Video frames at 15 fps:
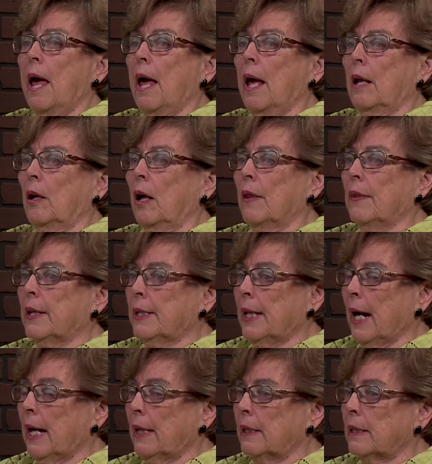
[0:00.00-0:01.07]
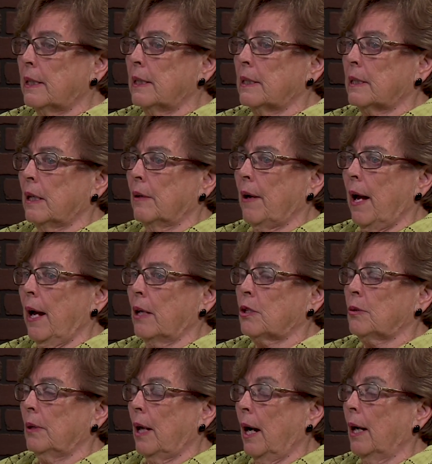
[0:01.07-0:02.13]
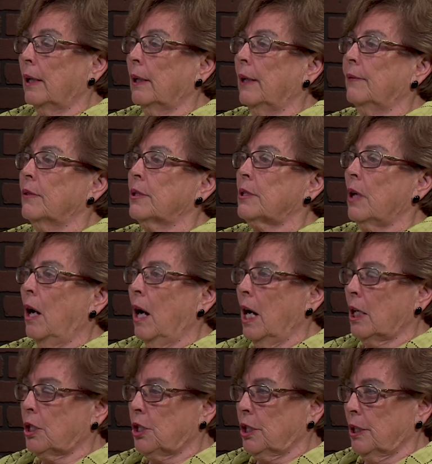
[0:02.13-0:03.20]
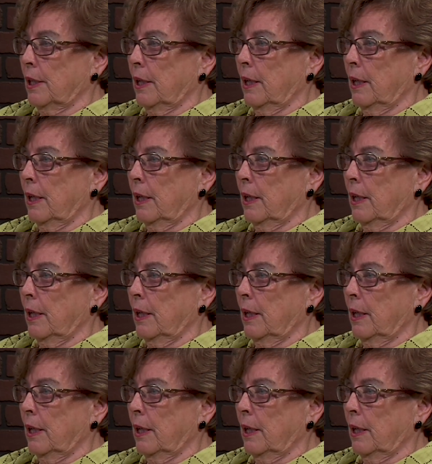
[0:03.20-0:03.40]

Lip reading: And on the 9th is our actual Art Lovers auction.